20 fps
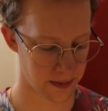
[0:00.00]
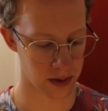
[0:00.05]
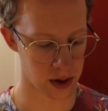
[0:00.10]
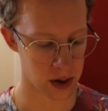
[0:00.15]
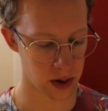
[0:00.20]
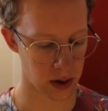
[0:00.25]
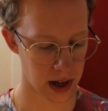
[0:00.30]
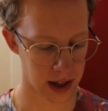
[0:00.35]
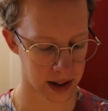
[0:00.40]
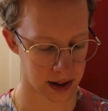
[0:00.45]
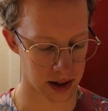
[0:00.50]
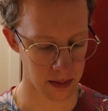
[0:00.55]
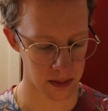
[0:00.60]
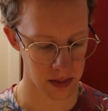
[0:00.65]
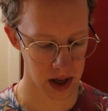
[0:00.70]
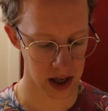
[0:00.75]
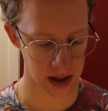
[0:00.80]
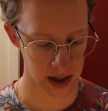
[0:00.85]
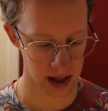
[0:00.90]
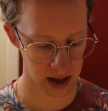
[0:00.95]
You let them
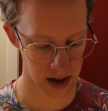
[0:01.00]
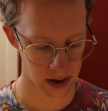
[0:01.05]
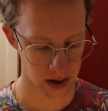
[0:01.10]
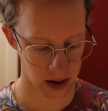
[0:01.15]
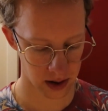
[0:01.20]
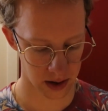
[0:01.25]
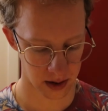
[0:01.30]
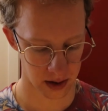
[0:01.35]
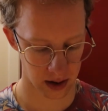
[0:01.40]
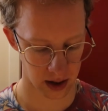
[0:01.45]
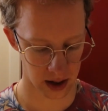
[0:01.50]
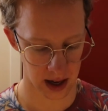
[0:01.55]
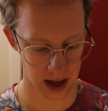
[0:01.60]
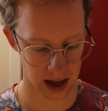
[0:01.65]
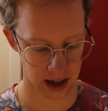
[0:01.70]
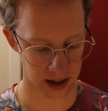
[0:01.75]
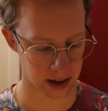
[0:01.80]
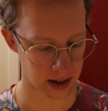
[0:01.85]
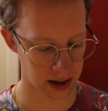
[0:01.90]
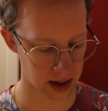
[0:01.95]
be there
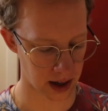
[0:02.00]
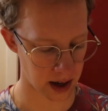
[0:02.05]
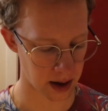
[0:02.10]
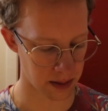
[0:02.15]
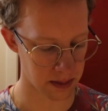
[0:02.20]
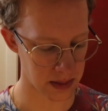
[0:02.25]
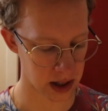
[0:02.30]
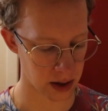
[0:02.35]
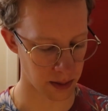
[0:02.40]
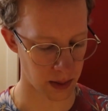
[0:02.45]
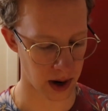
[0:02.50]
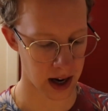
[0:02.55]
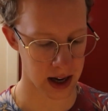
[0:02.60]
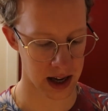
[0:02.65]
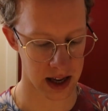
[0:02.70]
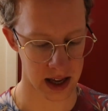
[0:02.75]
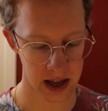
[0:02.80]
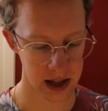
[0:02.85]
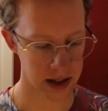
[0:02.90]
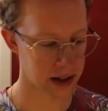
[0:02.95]
at the medium-high
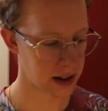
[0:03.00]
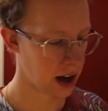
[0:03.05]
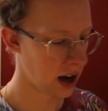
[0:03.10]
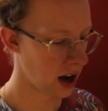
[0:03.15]
heat.